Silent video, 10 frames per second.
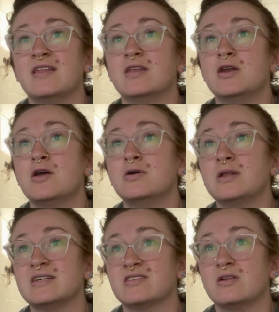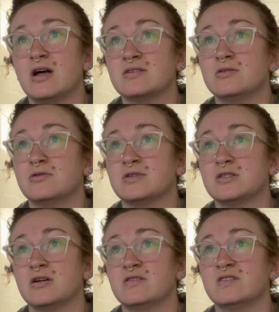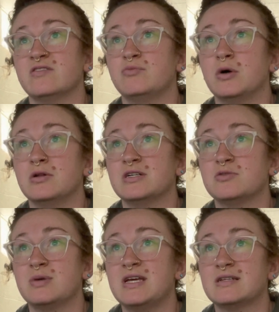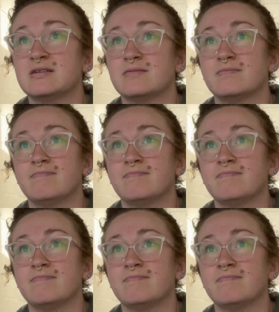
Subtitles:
and the no less colossal reserves of Polish peat.